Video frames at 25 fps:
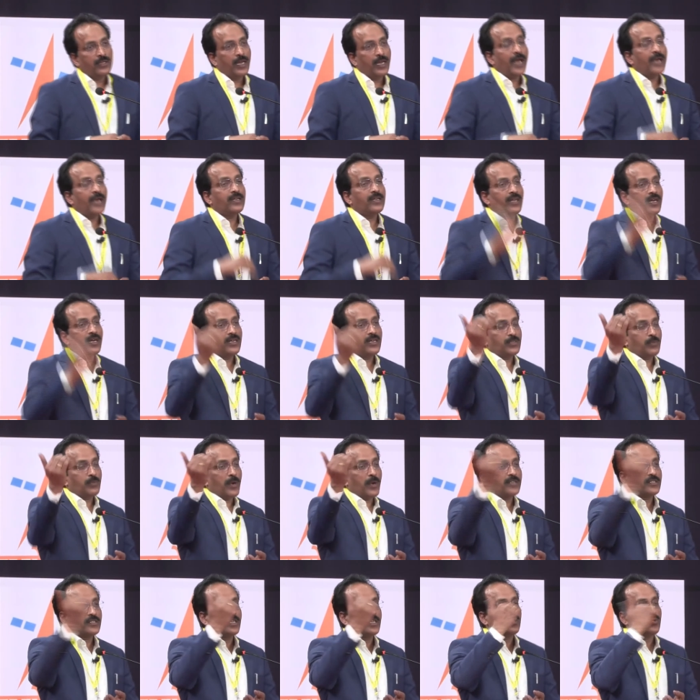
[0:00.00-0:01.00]
light that is
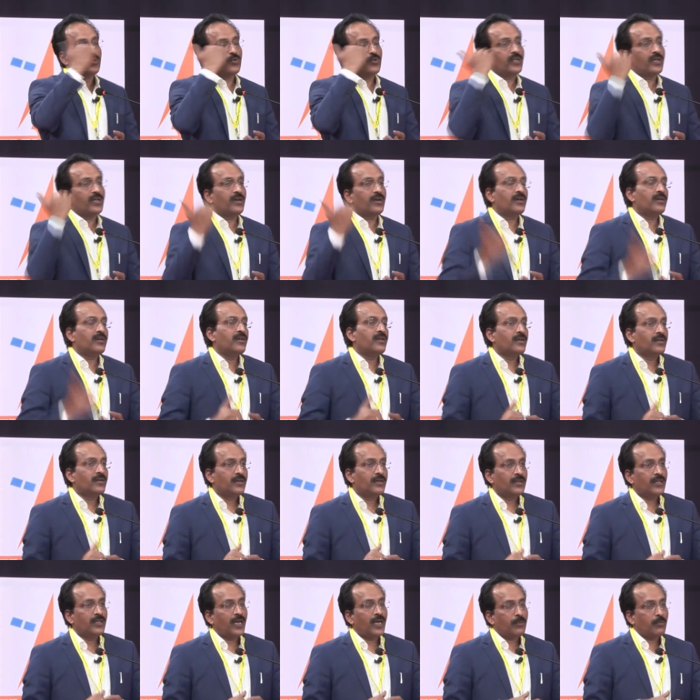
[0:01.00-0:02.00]
passing through the
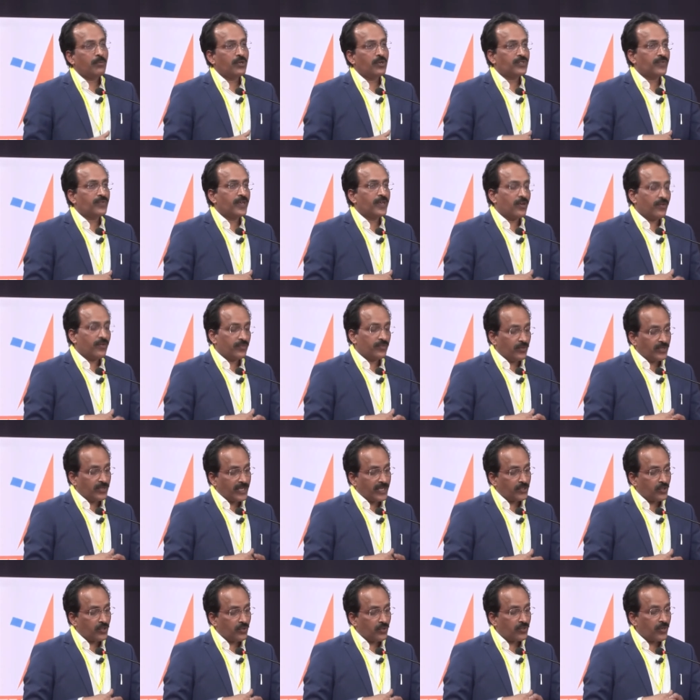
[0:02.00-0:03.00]
atmosphere of
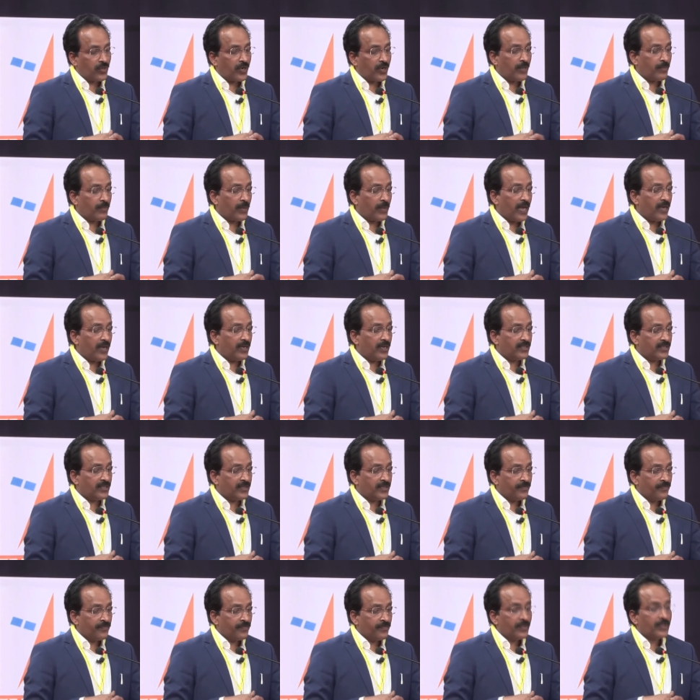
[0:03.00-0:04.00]
those exosolar
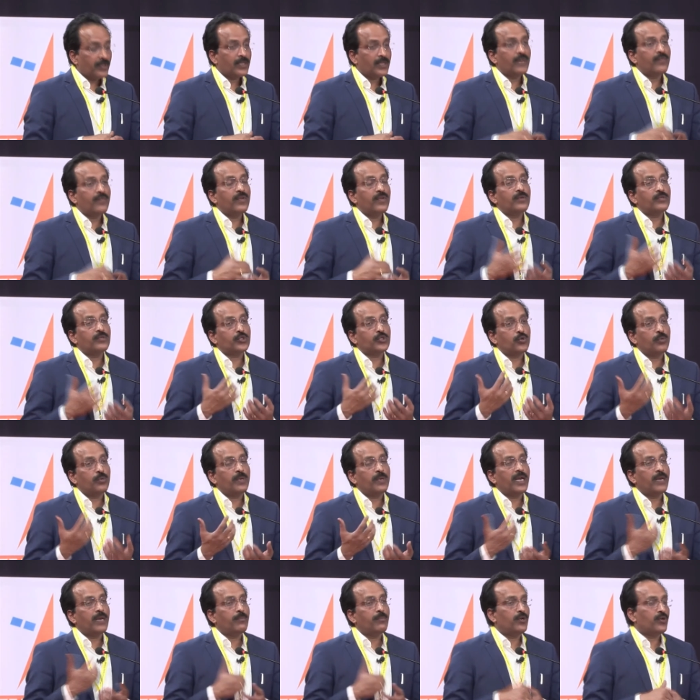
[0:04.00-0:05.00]
planets. Then we should
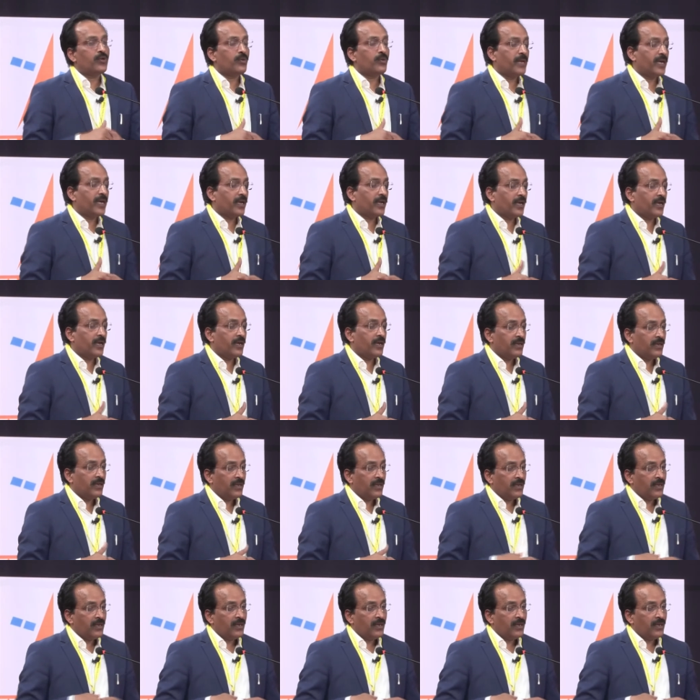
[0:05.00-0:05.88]
be able to make an